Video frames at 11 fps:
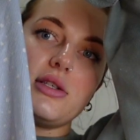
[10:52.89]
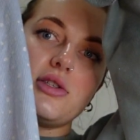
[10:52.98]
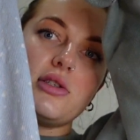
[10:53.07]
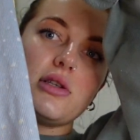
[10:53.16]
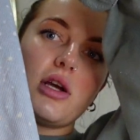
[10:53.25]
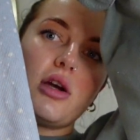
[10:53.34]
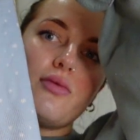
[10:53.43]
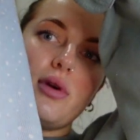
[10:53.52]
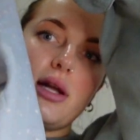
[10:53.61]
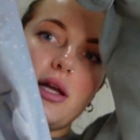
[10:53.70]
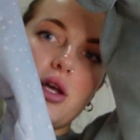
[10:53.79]
it's just like a
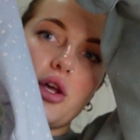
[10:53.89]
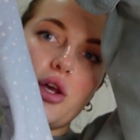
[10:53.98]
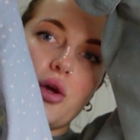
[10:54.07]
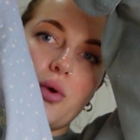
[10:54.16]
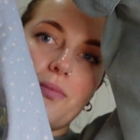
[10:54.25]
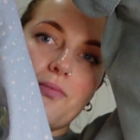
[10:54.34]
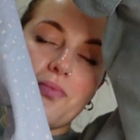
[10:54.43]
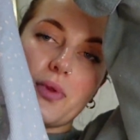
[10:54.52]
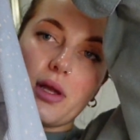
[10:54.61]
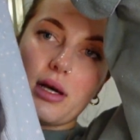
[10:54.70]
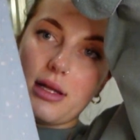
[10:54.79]
really cute
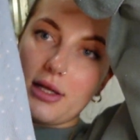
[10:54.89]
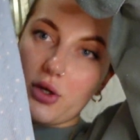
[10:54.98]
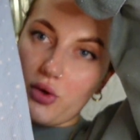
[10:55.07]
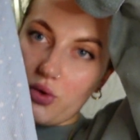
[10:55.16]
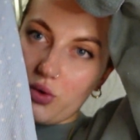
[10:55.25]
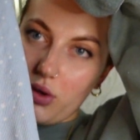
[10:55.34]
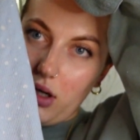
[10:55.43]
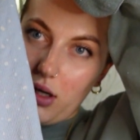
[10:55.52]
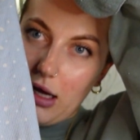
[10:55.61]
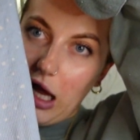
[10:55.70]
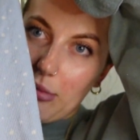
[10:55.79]
little
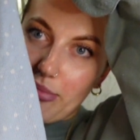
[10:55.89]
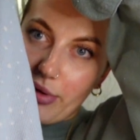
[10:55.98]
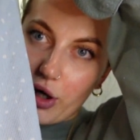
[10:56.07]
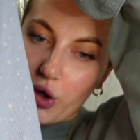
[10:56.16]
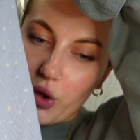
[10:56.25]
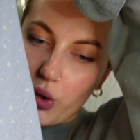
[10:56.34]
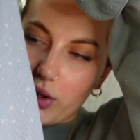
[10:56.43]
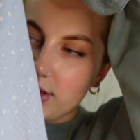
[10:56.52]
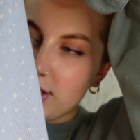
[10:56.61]
blue